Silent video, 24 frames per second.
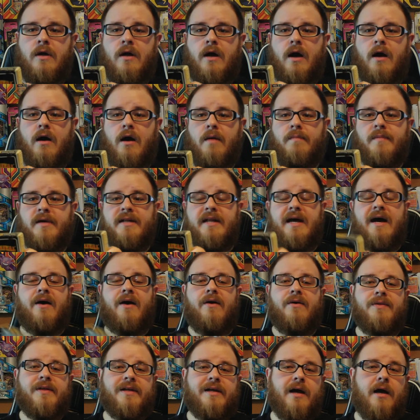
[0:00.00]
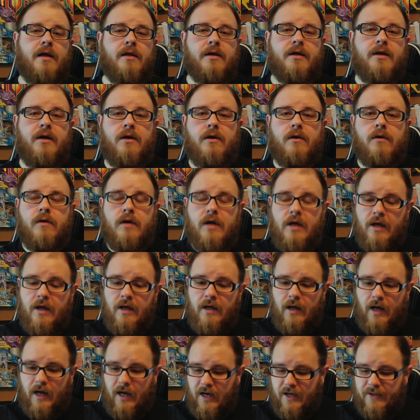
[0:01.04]
Now, the Calico,
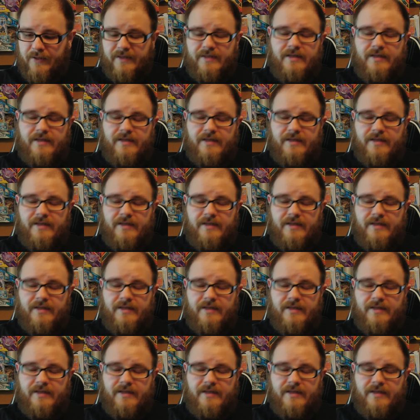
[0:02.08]
they